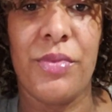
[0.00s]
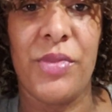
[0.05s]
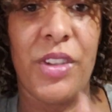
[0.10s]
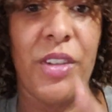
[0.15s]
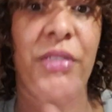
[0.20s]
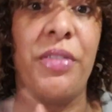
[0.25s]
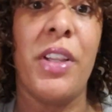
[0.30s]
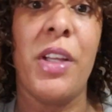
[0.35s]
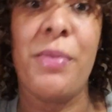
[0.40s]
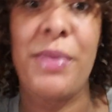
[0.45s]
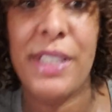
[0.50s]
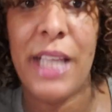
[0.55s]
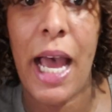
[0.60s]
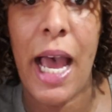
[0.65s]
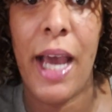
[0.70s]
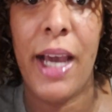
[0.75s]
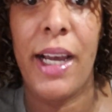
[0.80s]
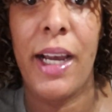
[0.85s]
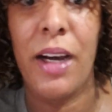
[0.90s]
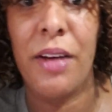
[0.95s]
the flip
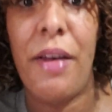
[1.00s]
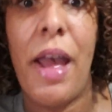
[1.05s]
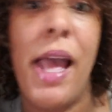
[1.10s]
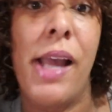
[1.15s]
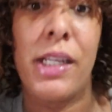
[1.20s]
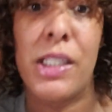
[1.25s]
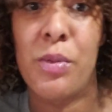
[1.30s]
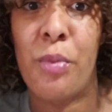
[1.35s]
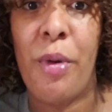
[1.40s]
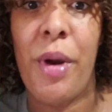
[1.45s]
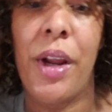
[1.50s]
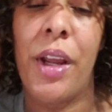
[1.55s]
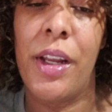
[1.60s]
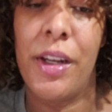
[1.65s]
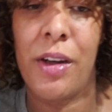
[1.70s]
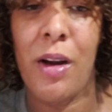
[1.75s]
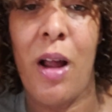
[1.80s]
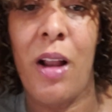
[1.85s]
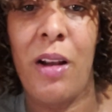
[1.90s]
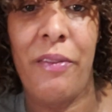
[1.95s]
side of hex
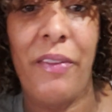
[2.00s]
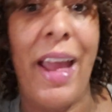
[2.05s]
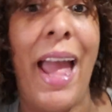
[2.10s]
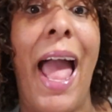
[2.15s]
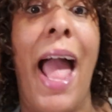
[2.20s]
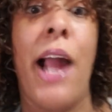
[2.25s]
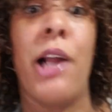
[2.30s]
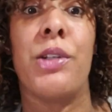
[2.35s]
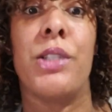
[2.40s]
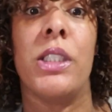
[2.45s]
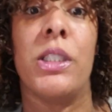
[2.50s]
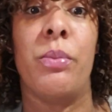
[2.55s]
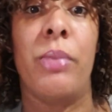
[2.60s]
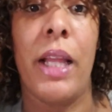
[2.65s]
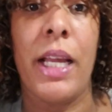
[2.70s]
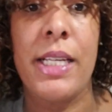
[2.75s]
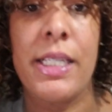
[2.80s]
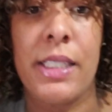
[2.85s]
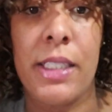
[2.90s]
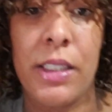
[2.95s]
breaking and all of that, actually
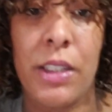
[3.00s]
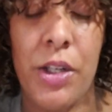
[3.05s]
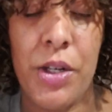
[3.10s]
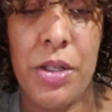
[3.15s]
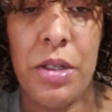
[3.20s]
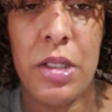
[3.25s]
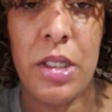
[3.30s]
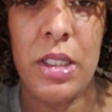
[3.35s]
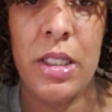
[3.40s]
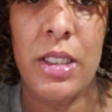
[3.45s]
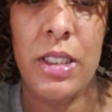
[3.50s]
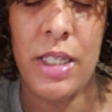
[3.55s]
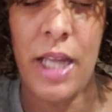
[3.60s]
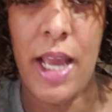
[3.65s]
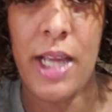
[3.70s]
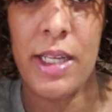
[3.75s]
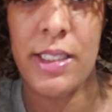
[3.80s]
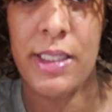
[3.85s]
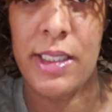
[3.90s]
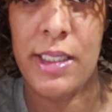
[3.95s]
placing curses and
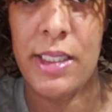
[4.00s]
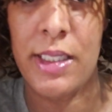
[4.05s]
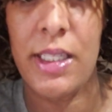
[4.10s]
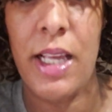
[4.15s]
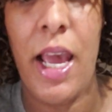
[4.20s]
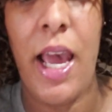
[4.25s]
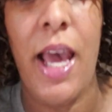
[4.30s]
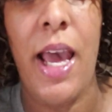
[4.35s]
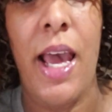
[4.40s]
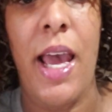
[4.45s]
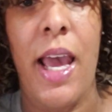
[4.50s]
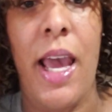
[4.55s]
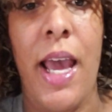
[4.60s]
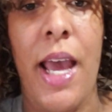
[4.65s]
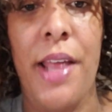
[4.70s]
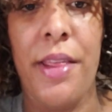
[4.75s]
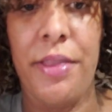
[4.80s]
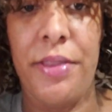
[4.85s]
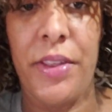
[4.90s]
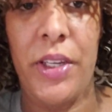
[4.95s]
hexes
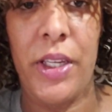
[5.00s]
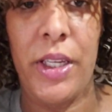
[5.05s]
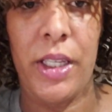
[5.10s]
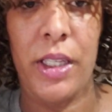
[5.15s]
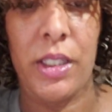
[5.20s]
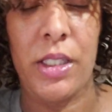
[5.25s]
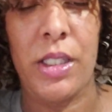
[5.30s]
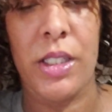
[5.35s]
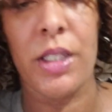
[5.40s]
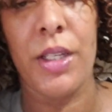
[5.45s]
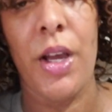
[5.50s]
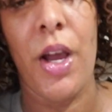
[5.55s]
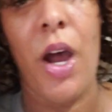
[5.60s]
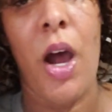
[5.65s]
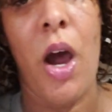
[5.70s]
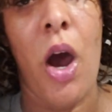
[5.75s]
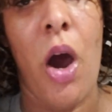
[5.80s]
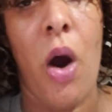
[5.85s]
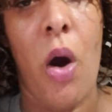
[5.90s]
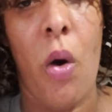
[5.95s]
and things
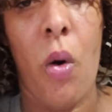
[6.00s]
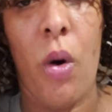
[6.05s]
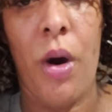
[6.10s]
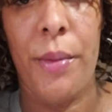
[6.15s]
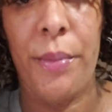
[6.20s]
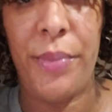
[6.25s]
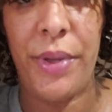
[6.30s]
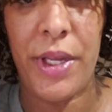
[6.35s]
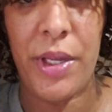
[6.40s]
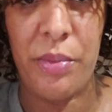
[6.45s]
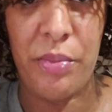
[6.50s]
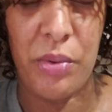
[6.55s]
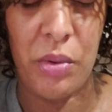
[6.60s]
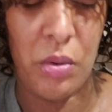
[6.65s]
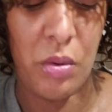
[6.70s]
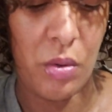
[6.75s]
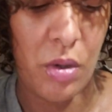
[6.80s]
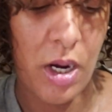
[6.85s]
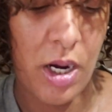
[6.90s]
on people.